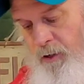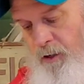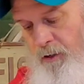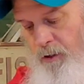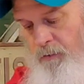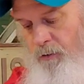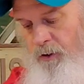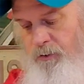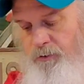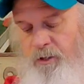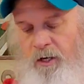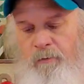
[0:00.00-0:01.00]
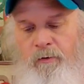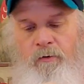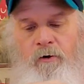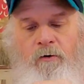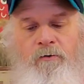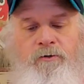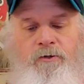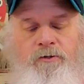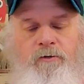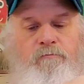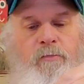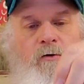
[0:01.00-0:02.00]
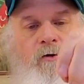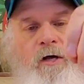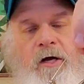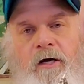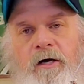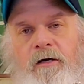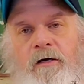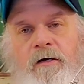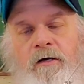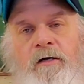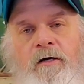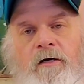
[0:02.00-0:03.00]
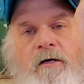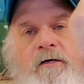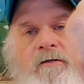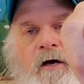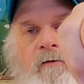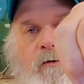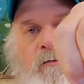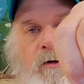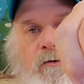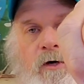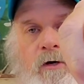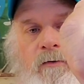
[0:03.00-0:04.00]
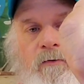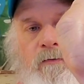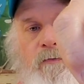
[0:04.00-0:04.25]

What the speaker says: Another I use copper on is just a bullhead type of bluegill.